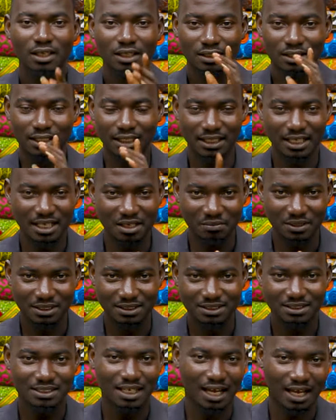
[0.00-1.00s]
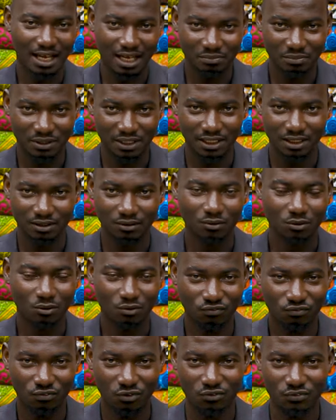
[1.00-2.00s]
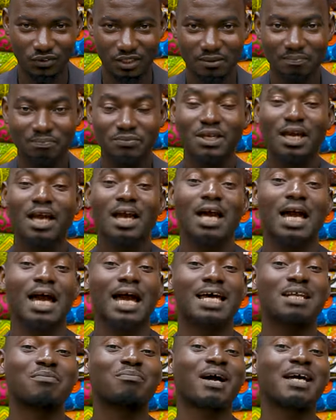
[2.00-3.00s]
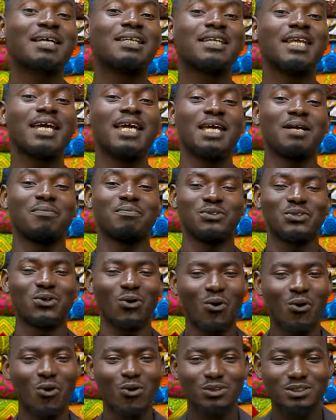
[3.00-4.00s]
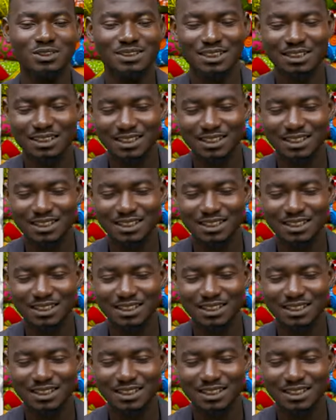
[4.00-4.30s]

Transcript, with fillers: The name is Abigail Ofori. And my name, your host,